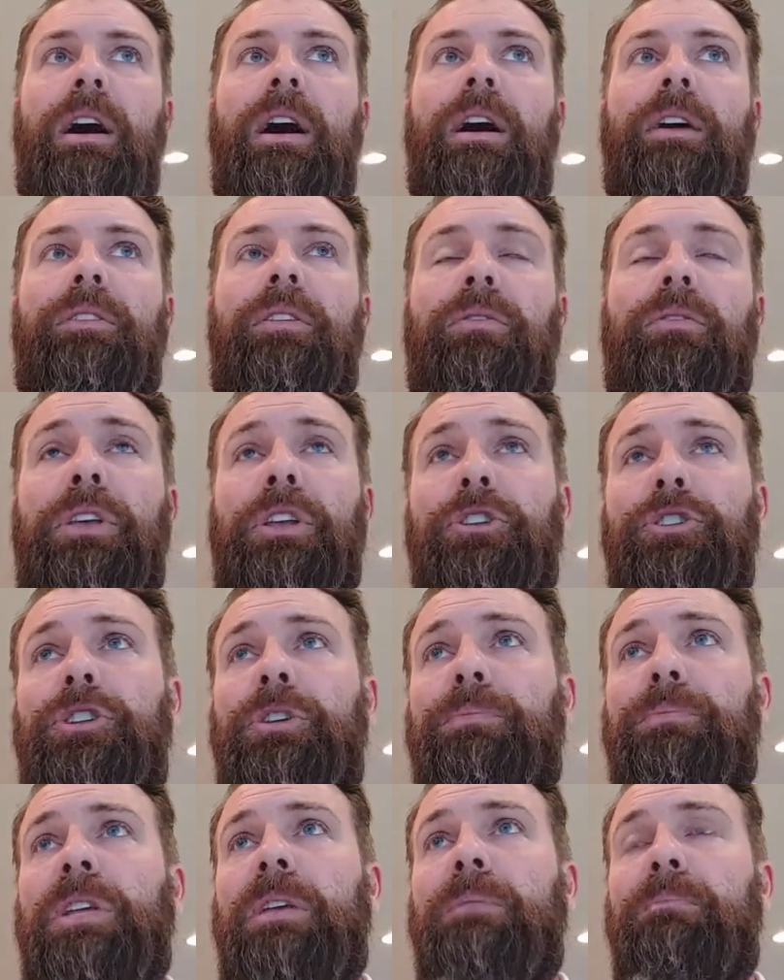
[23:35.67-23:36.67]
Uh, the
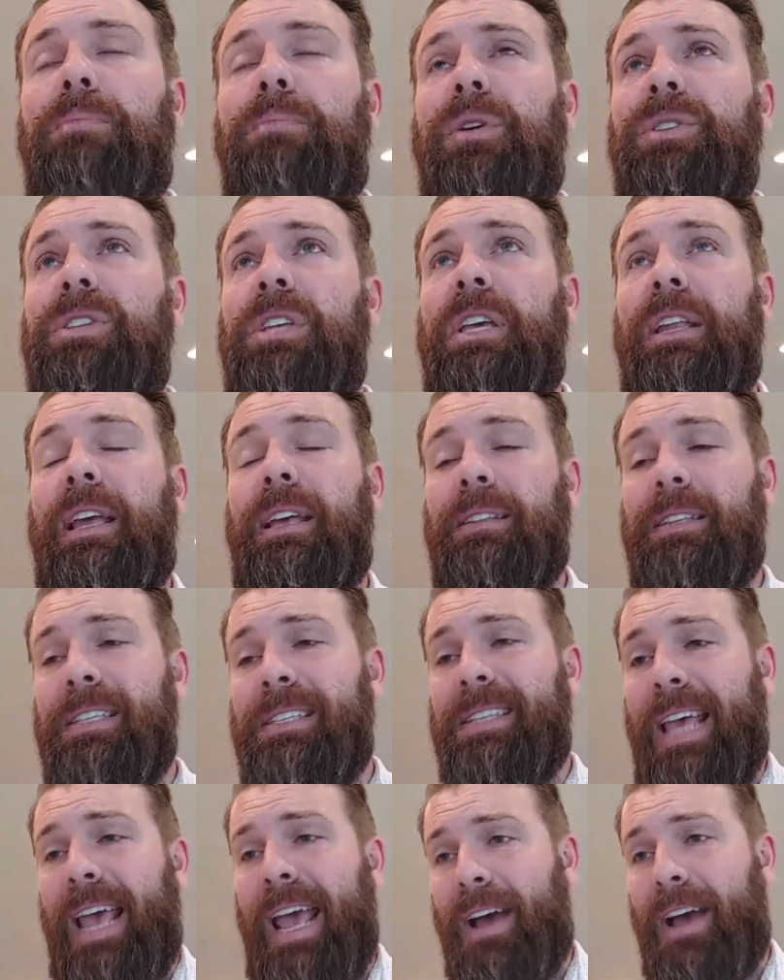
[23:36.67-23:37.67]
leadership team puts in at
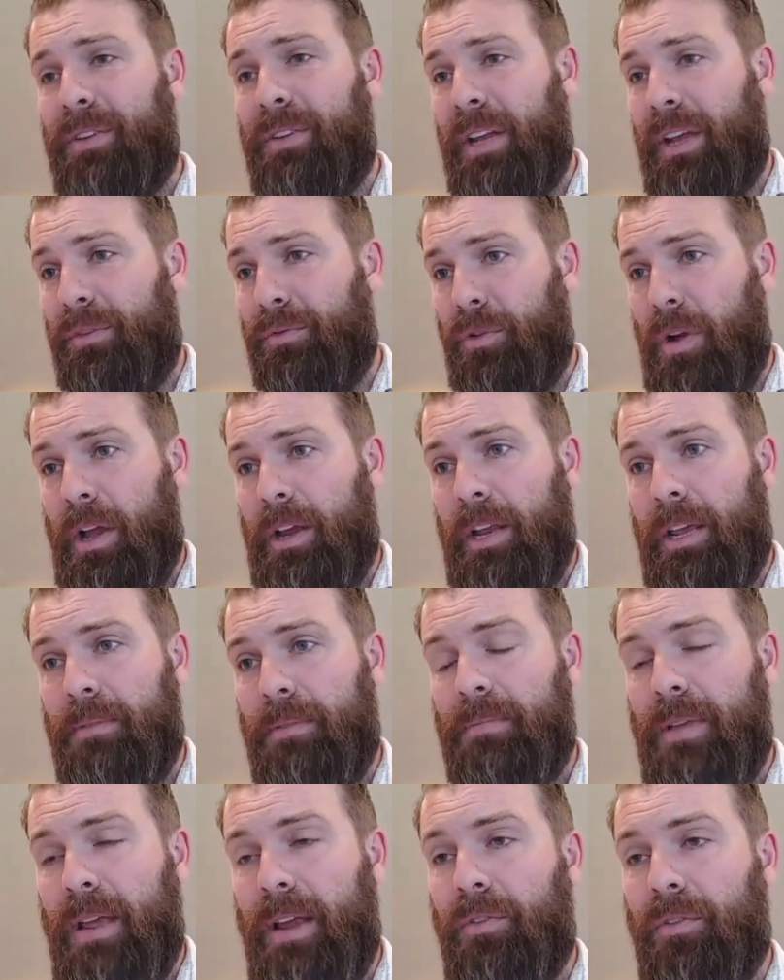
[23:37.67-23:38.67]
least a half a day
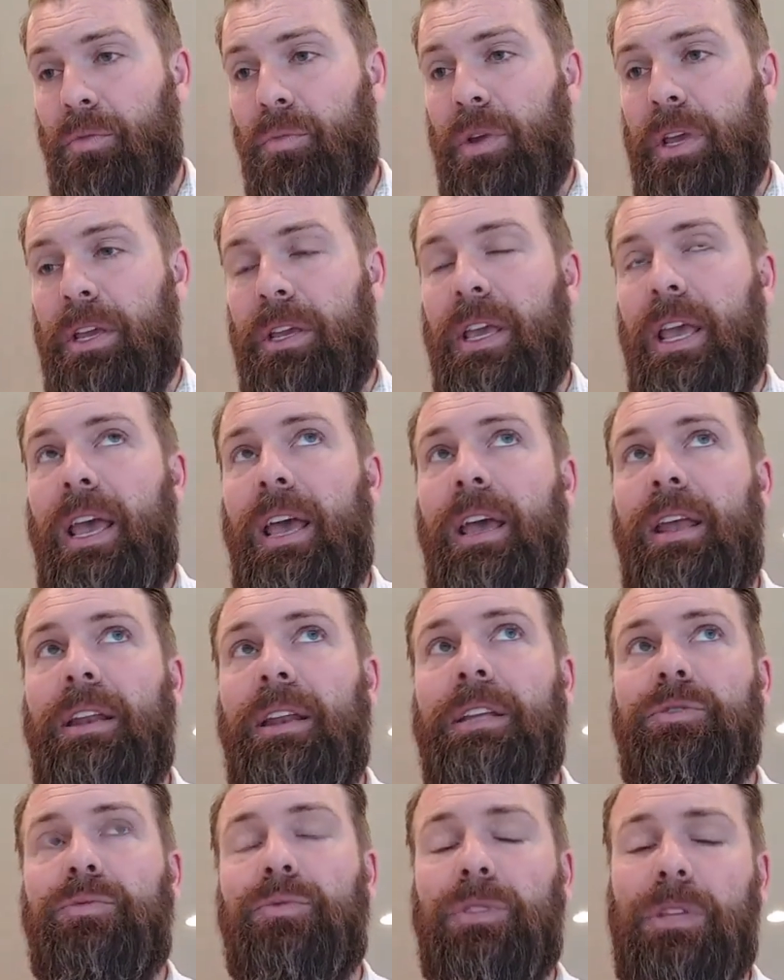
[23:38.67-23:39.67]
Friday every week, and
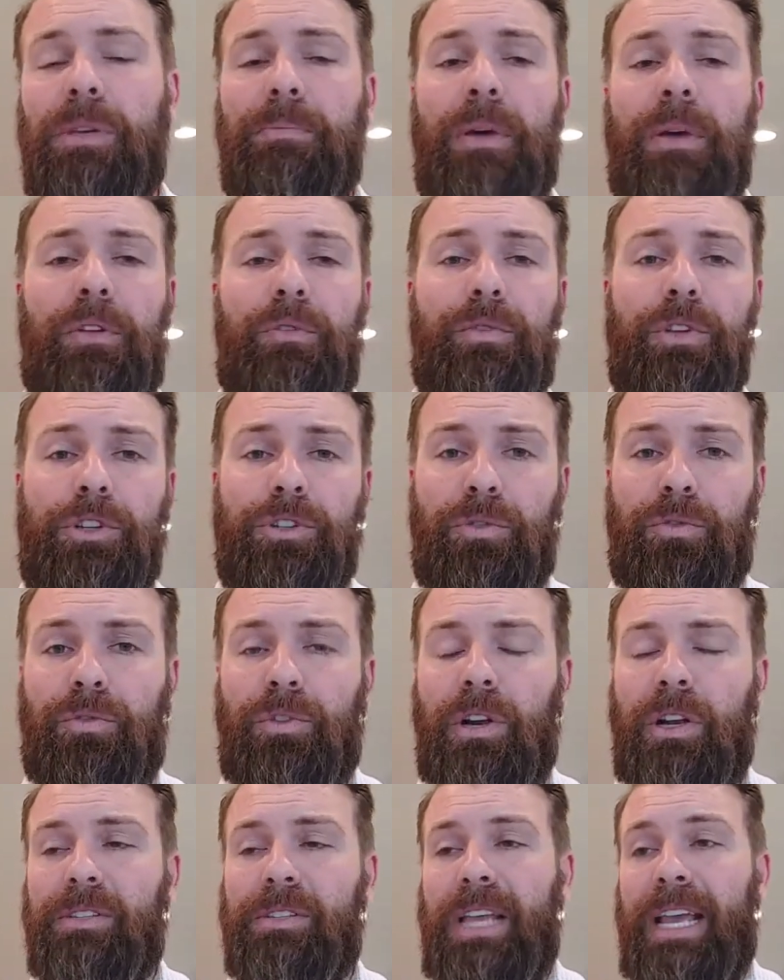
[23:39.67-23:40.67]
it's really beneficial
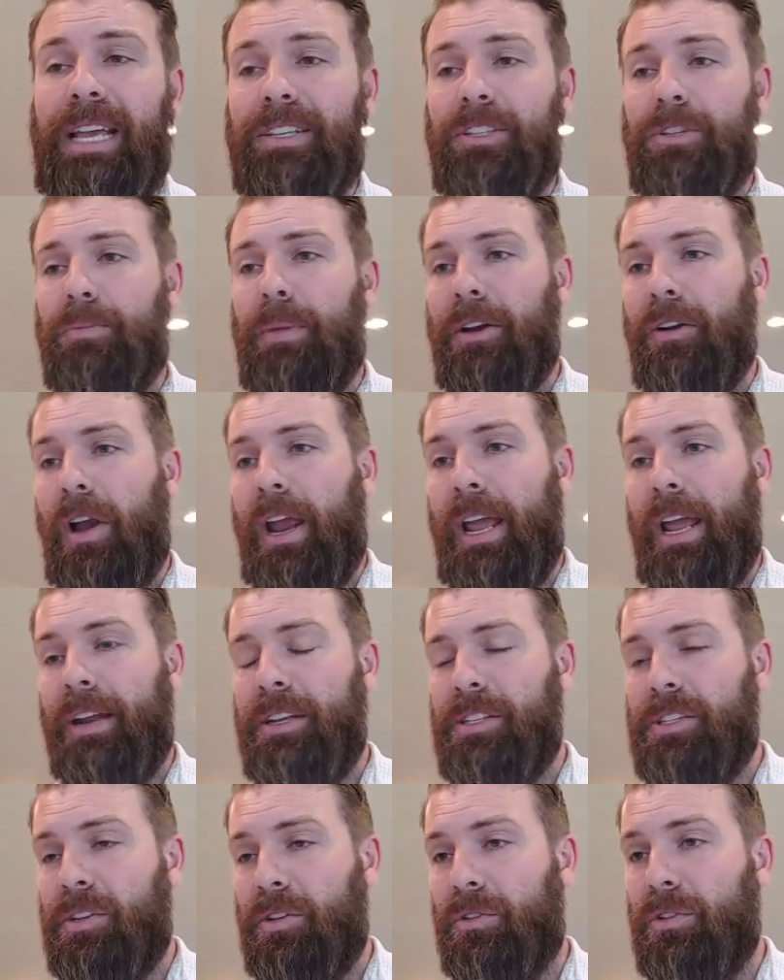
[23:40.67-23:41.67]
for us. Estimator
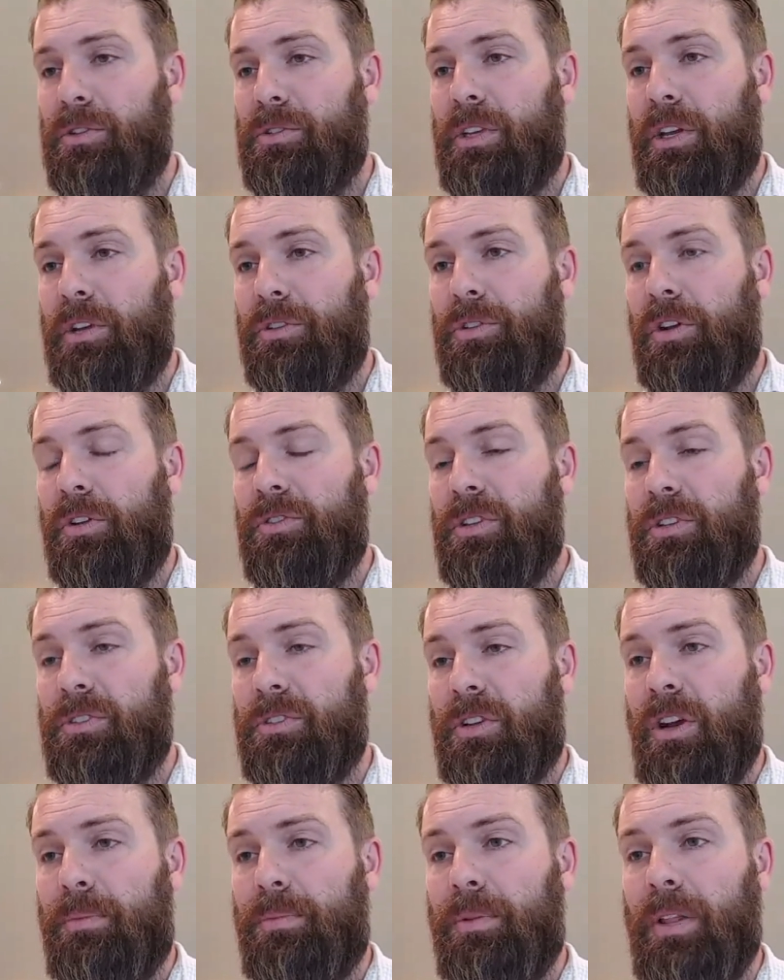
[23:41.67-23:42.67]
Andy still goes out there and does
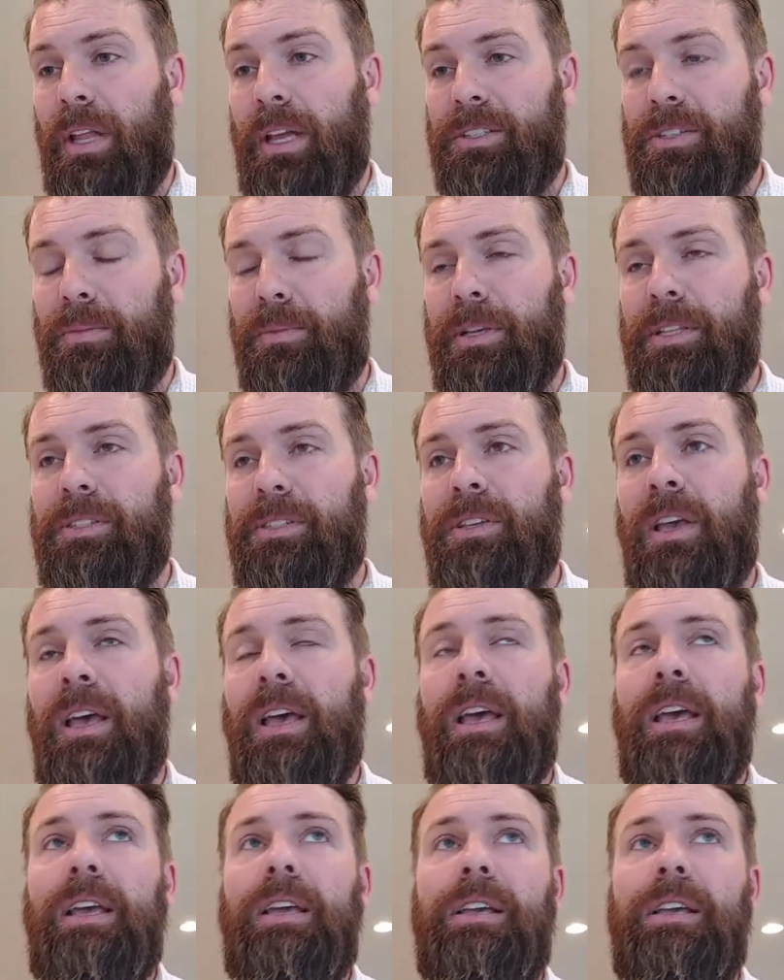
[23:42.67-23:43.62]
a couple estimates.